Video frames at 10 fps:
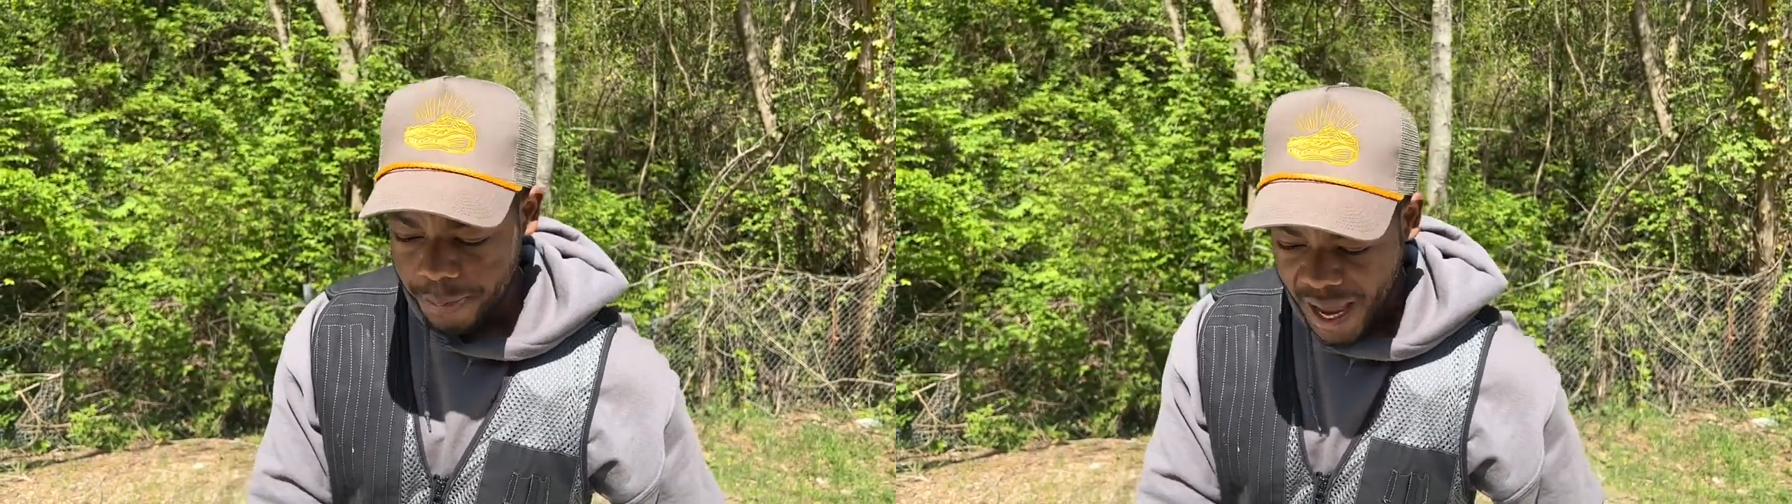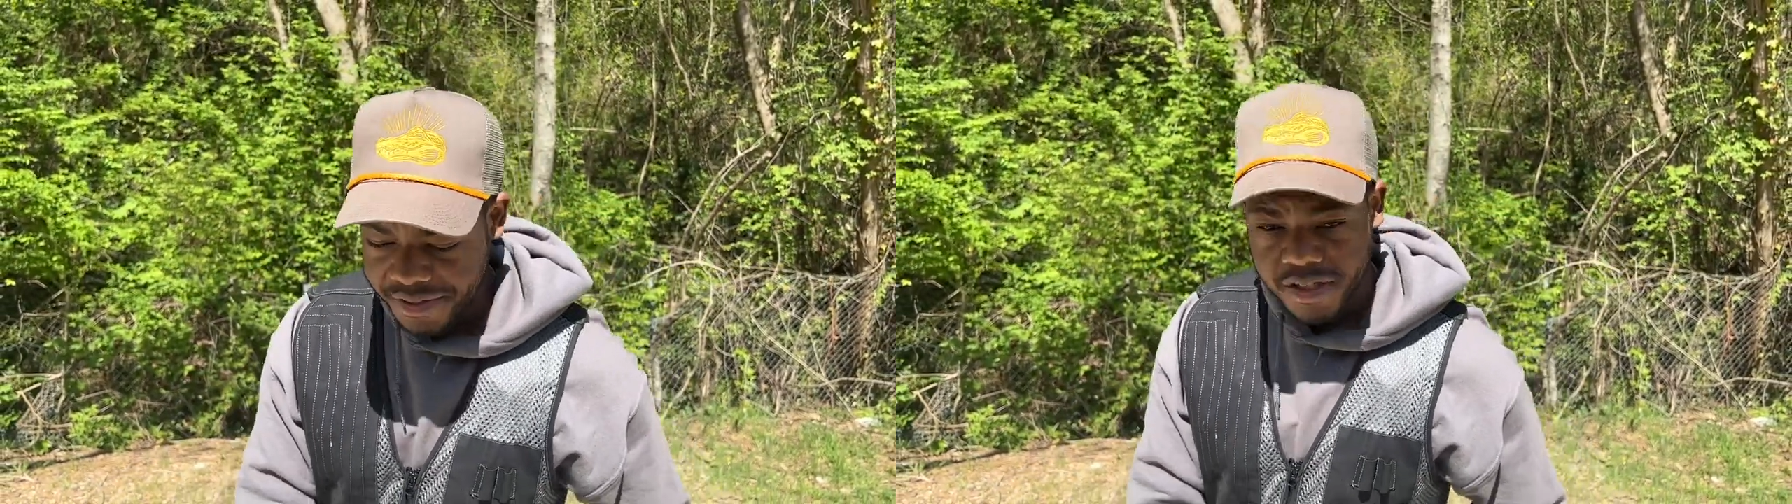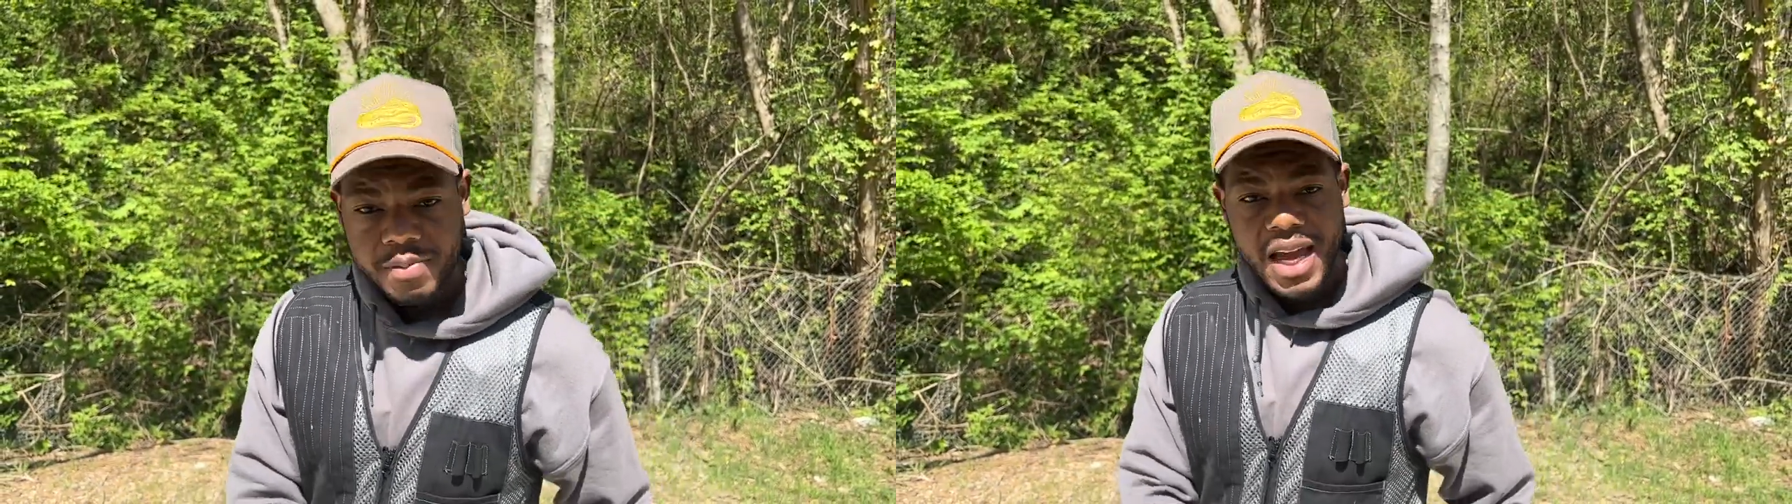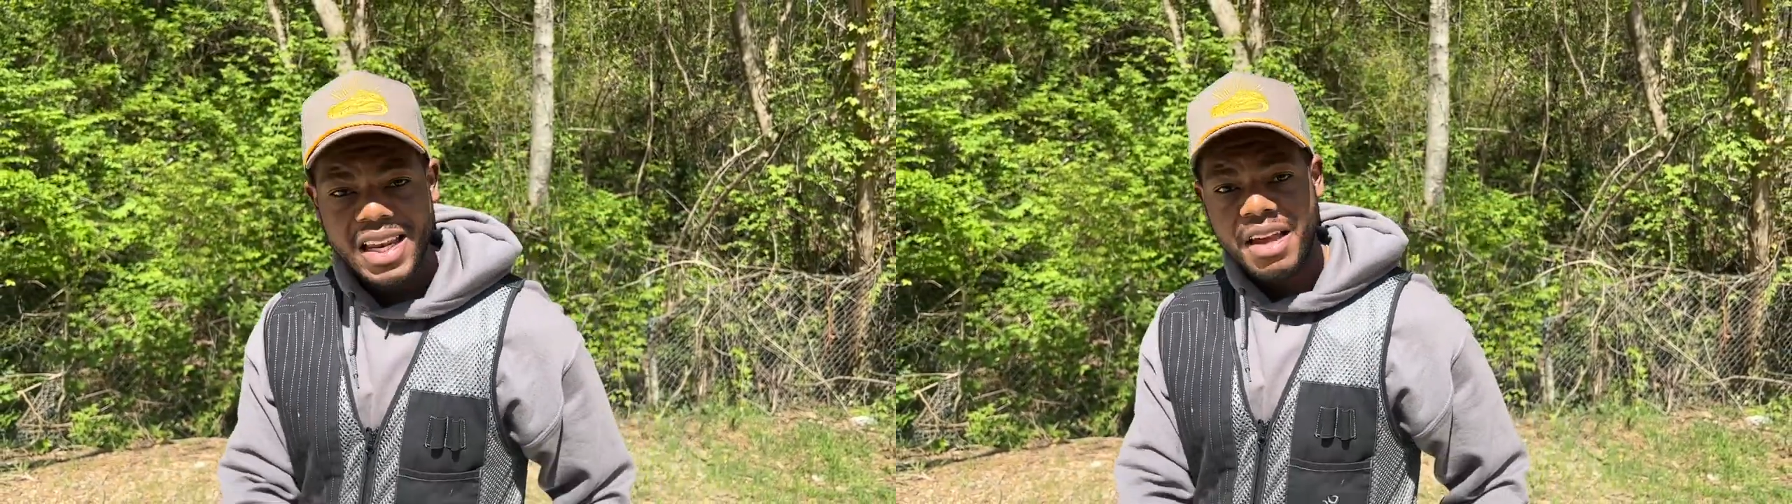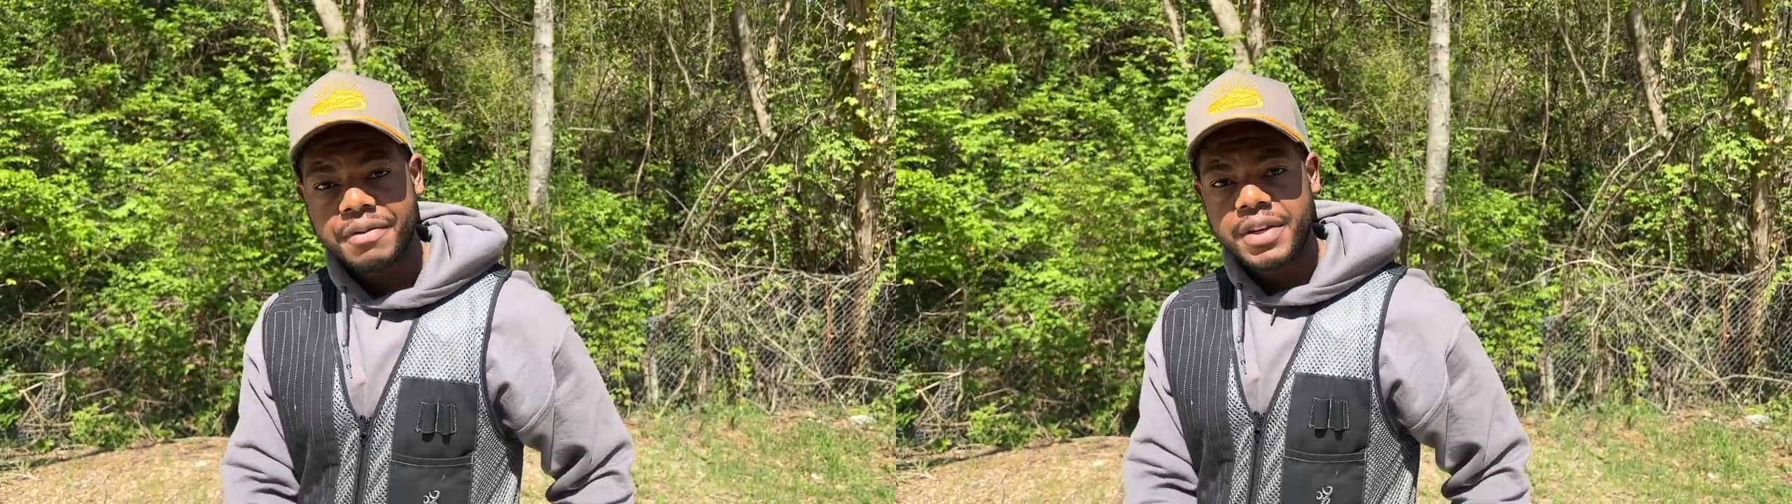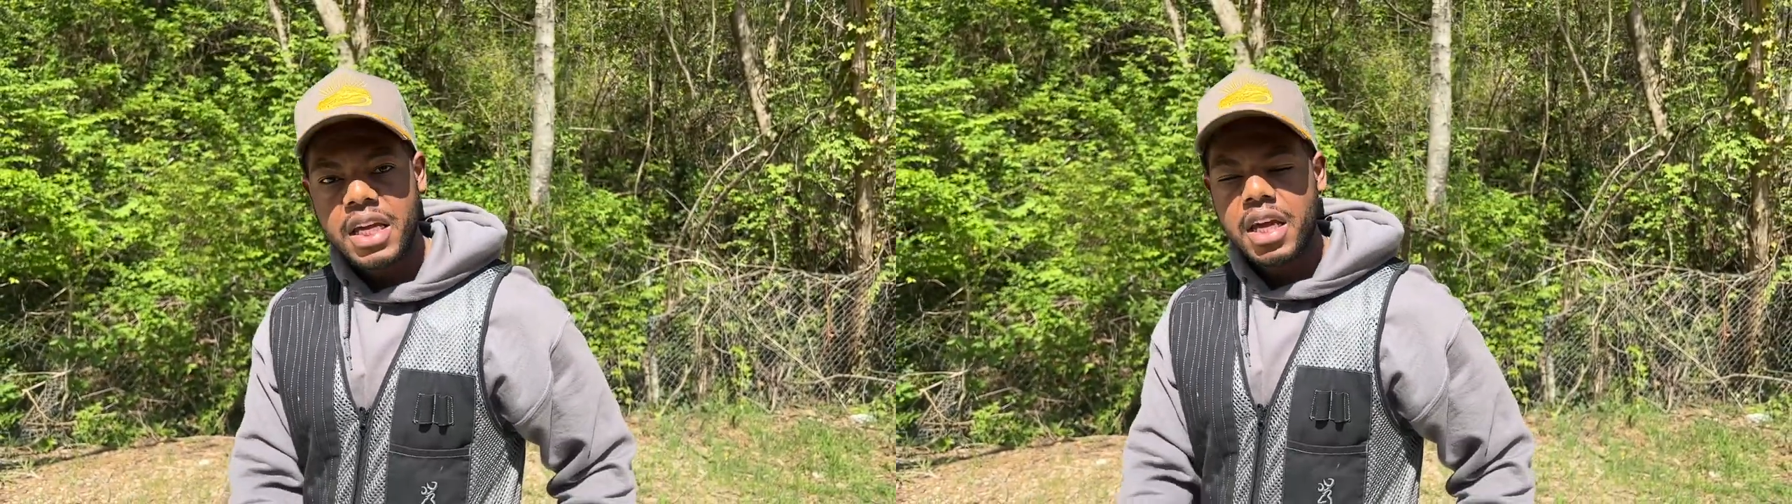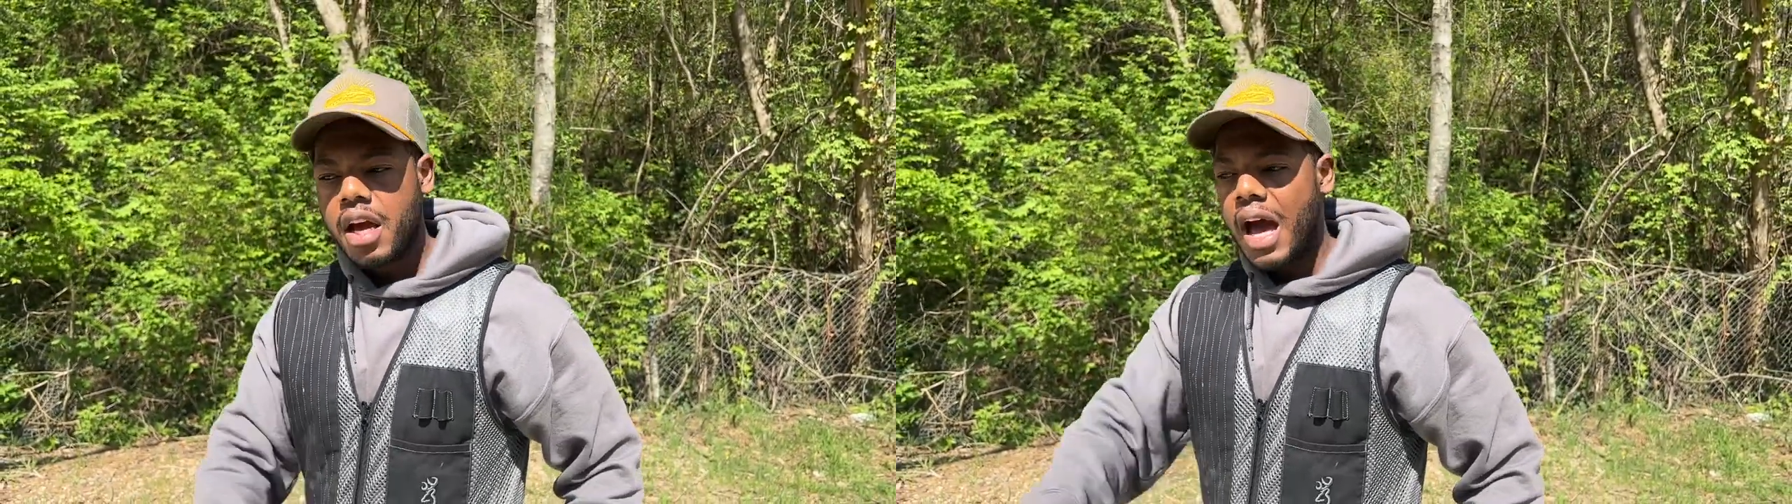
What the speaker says: passes my left knee,